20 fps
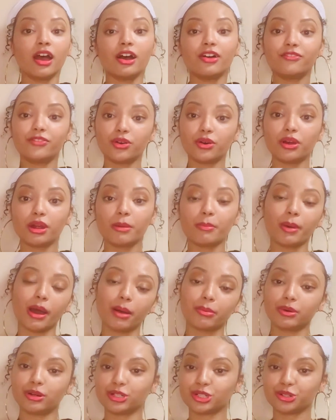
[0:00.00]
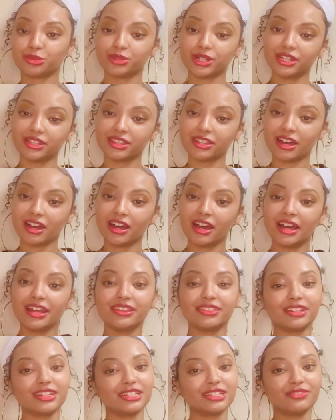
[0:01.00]
For Pop Culture
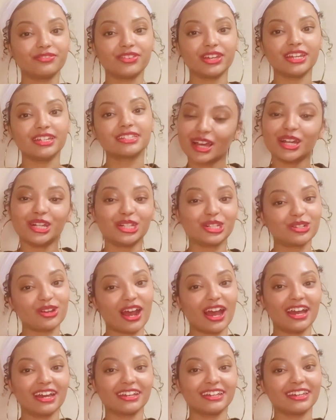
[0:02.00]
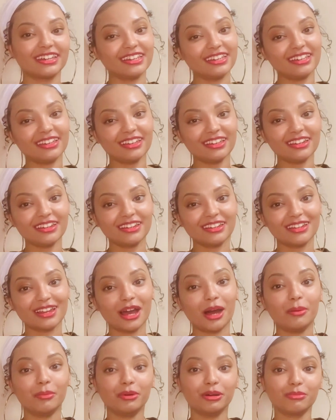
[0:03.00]
Readathon, this fits Try Again,
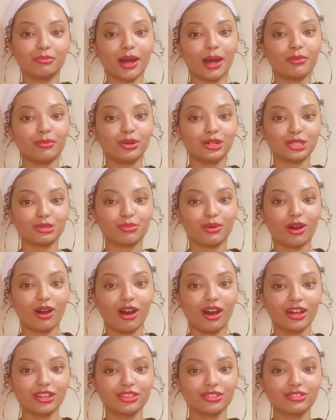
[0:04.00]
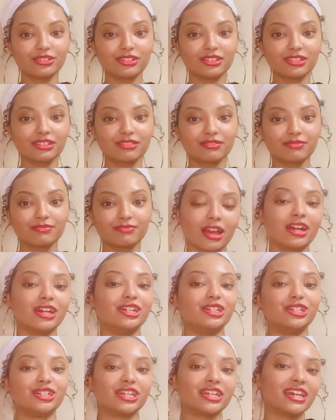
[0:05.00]
a book by multiple authors,
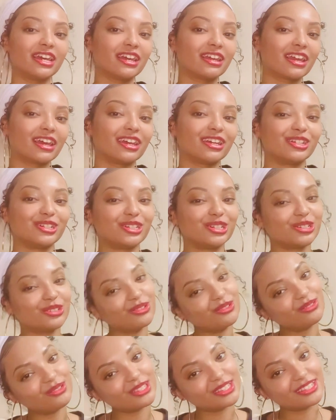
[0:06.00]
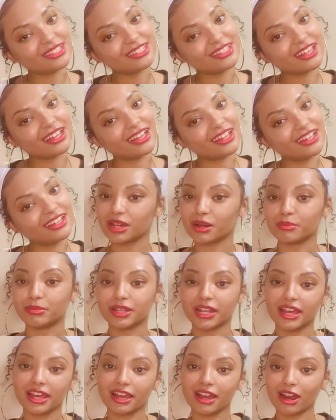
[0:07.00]
Gin and Juice, a
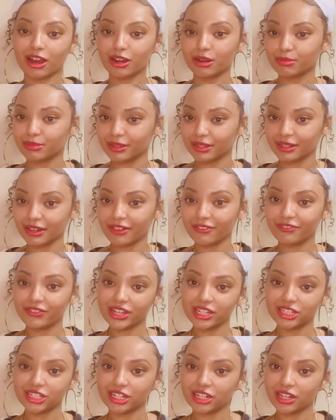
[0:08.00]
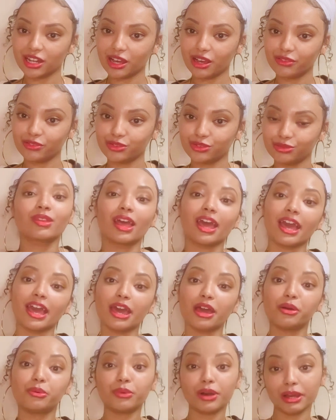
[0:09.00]
black urban fiction novel,
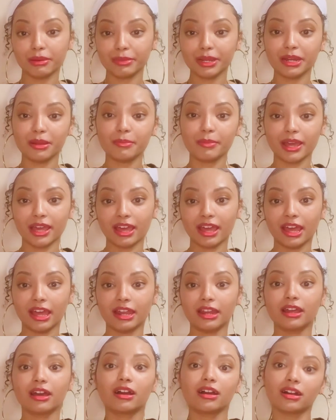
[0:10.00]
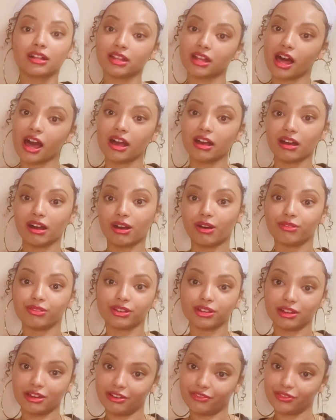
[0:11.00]
and 1 Minute Man, Clock on the
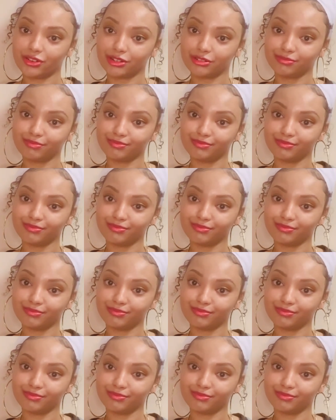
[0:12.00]
cover.